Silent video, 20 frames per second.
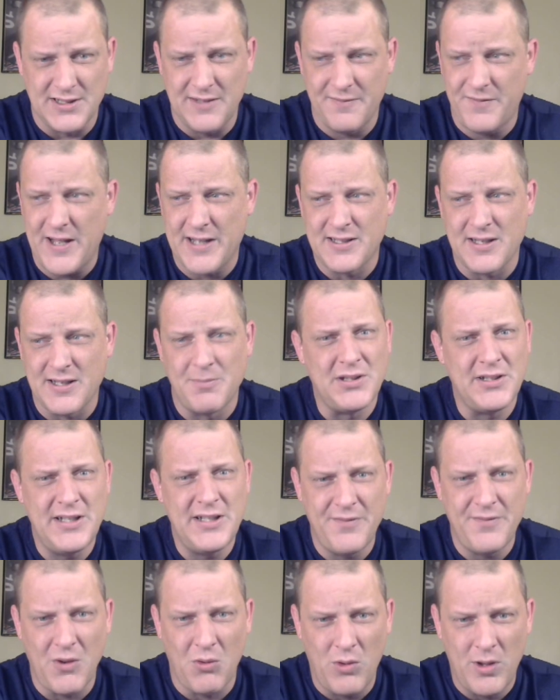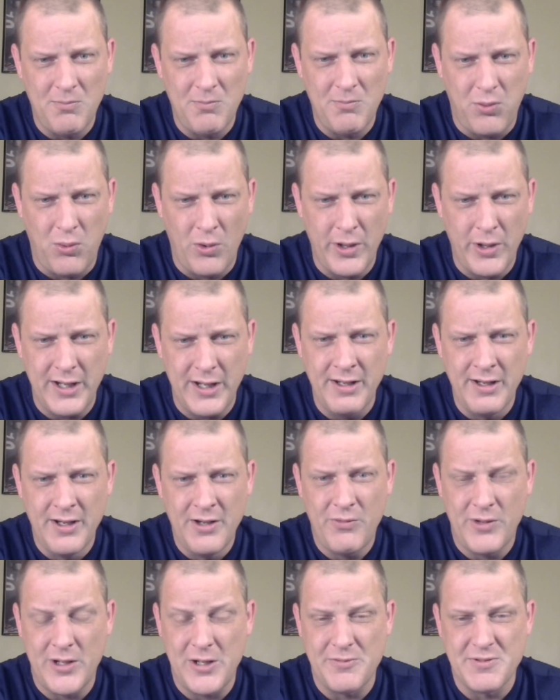And in fact, I believe at one point
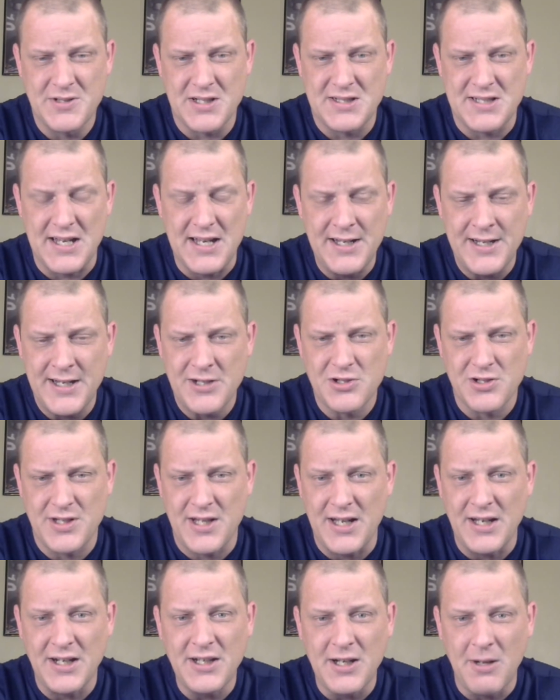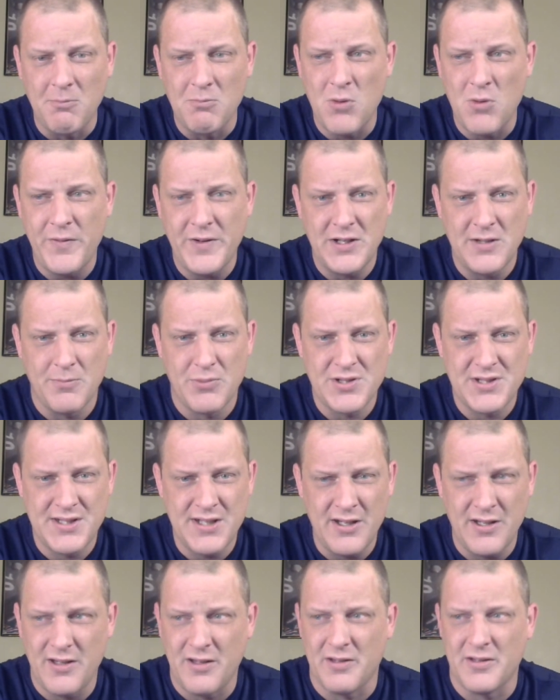when he was a teenager, they ended up moving to
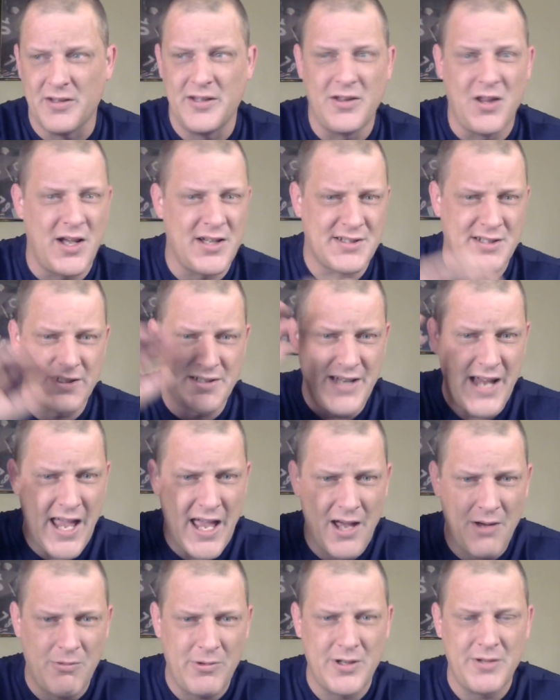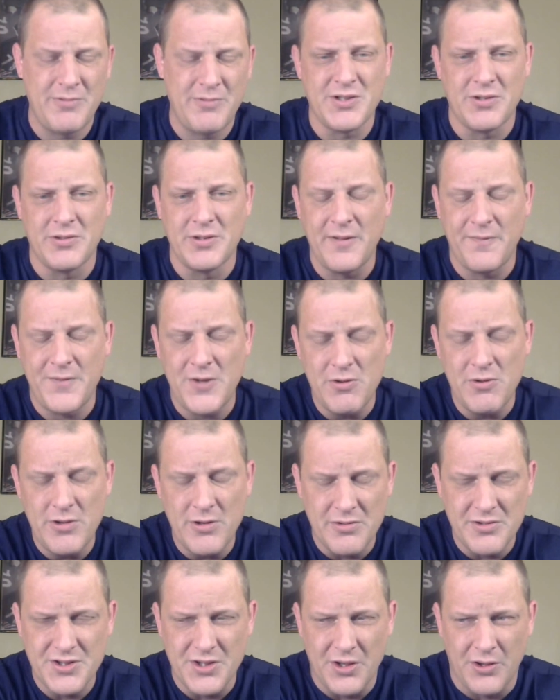Brazil. He lost his dad when he was only a few
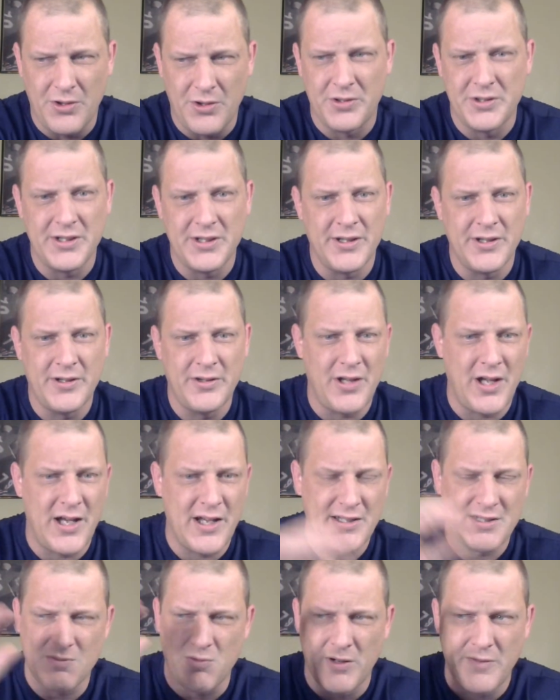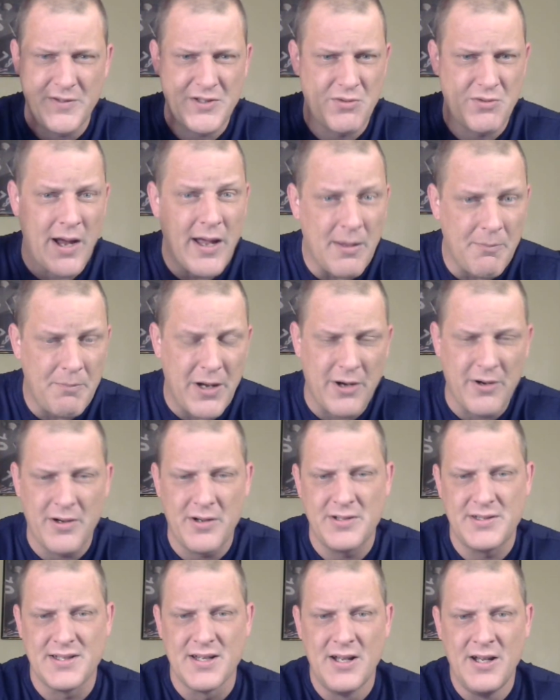years old and lost one of his
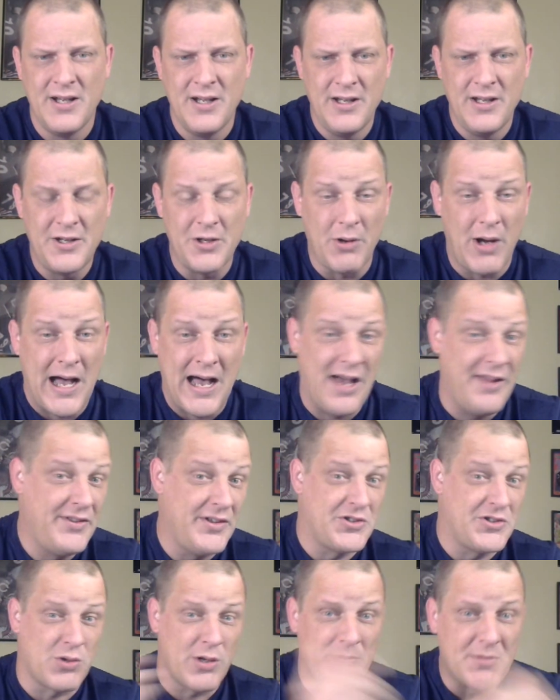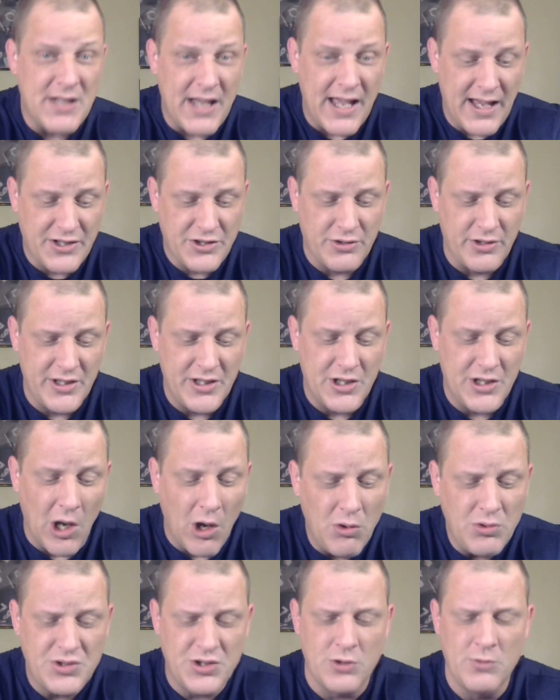grandparents, you know, on the trip to actually
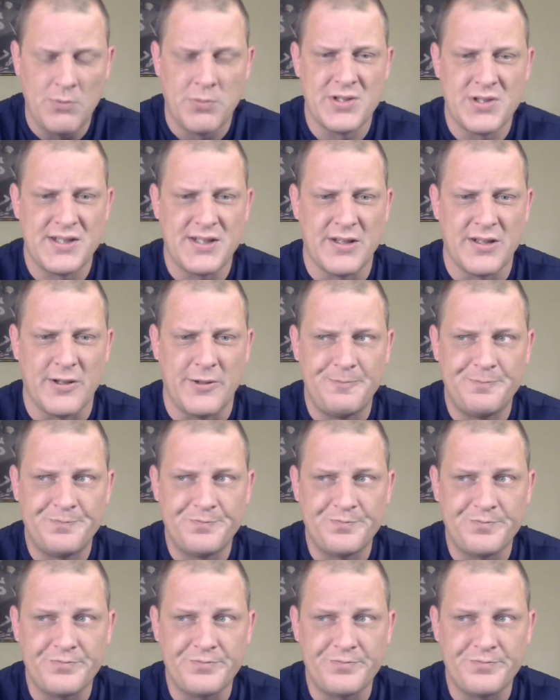go to Brazil.